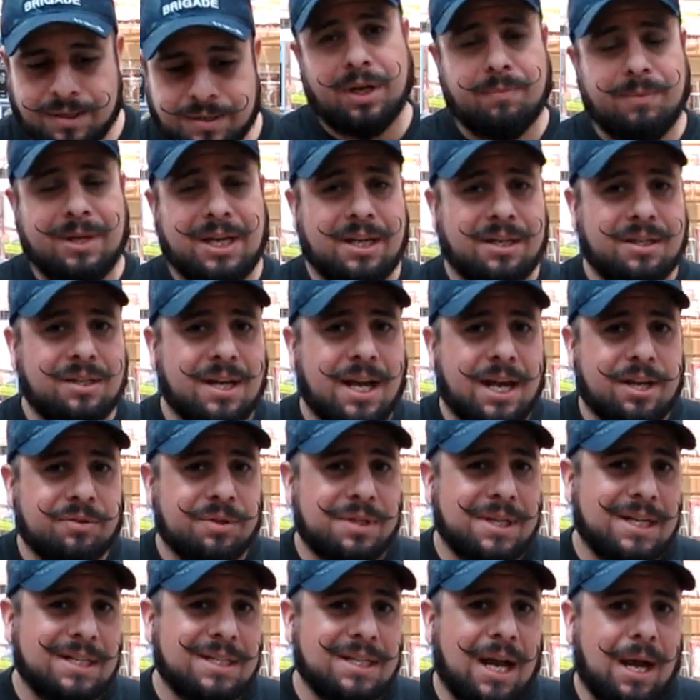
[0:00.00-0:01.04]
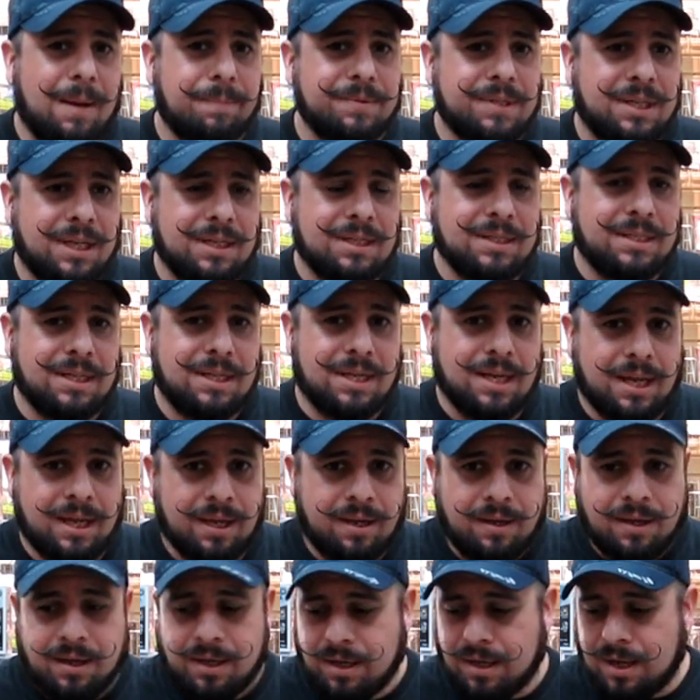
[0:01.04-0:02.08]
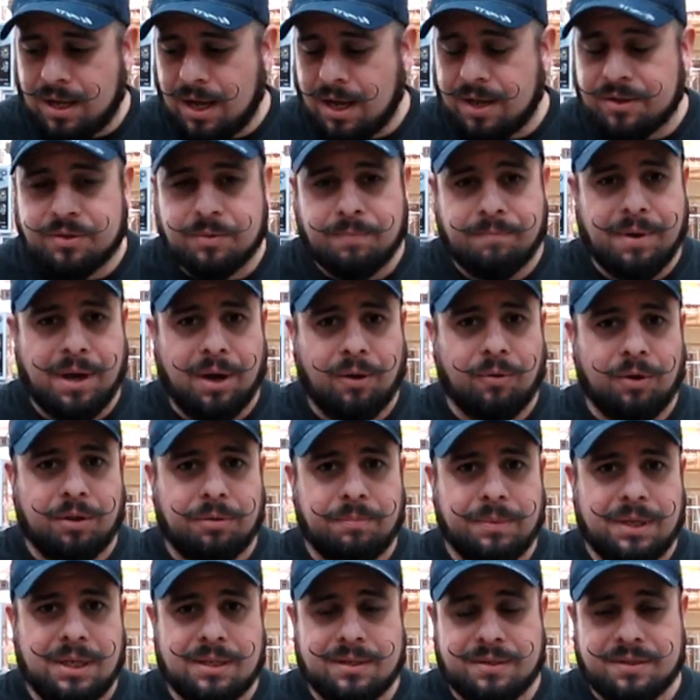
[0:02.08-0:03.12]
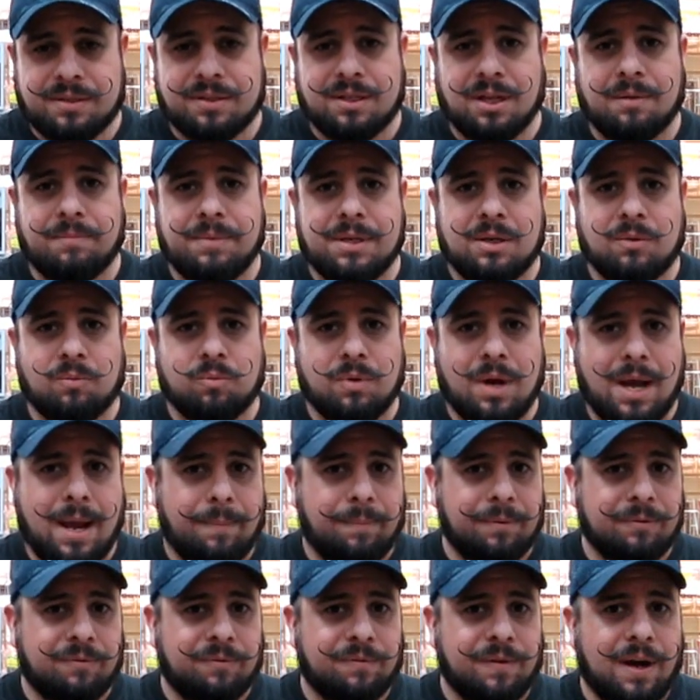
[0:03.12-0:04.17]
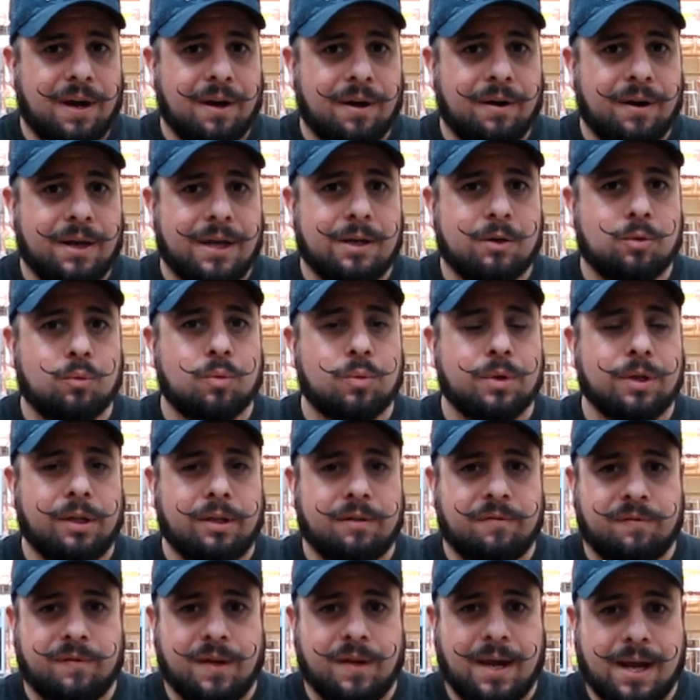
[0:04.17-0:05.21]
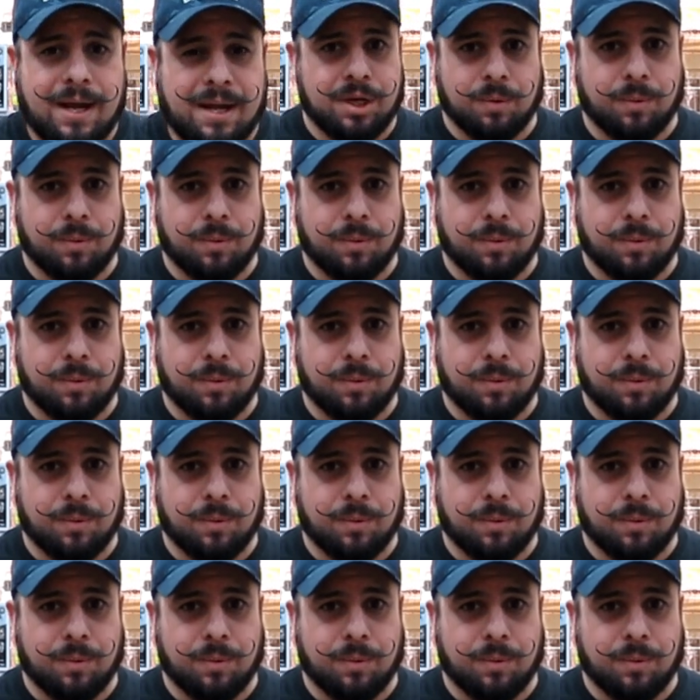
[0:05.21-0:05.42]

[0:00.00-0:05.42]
I'm going to be hitting you guys with a top 10 today. So bear with me. This is going to be rapid fire and really fast.